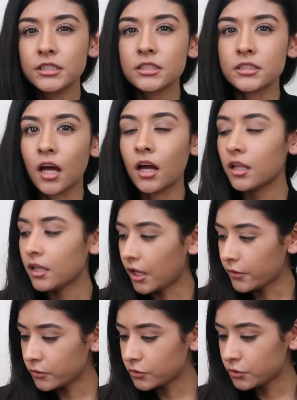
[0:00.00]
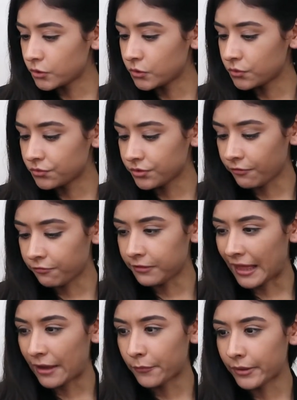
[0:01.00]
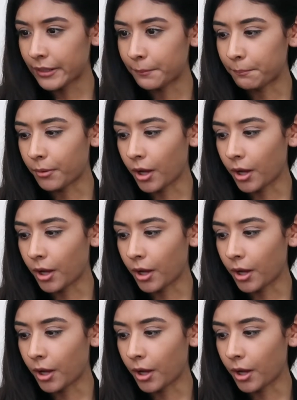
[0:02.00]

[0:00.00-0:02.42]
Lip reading: does not allow you to use flat rate